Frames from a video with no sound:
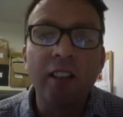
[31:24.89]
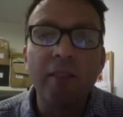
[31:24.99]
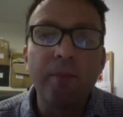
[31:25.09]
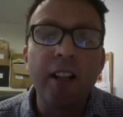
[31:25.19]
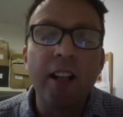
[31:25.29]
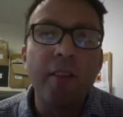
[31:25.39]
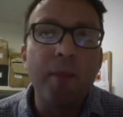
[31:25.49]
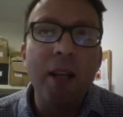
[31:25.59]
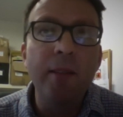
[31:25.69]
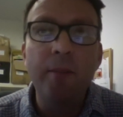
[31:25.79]
They, are the
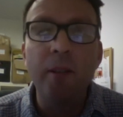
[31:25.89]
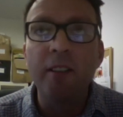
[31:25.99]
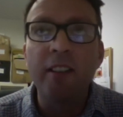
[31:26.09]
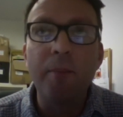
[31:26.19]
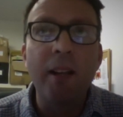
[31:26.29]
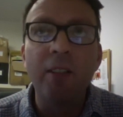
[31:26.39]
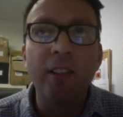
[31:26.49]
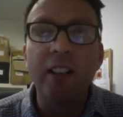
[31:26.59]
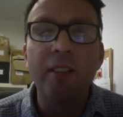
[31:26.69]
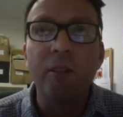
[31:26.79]
baby boomers. They
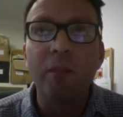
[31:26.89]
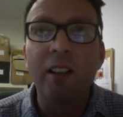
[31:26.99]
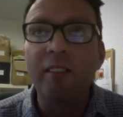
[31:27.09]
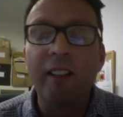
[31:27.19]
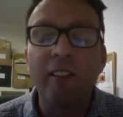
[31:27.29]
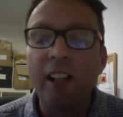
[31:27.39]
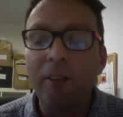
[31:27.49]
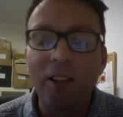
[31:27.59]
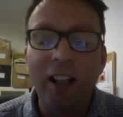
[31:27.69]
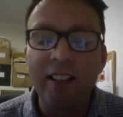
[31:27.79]
benefited from it. They got their
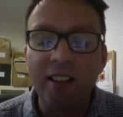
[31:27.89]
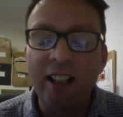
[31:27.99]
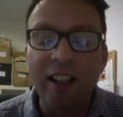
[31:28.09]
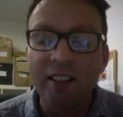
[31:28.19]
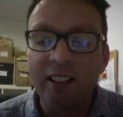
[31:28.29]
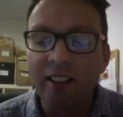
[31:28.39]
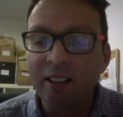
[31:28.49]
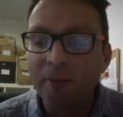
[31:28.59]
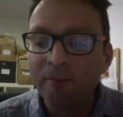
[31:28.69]
flats and houses.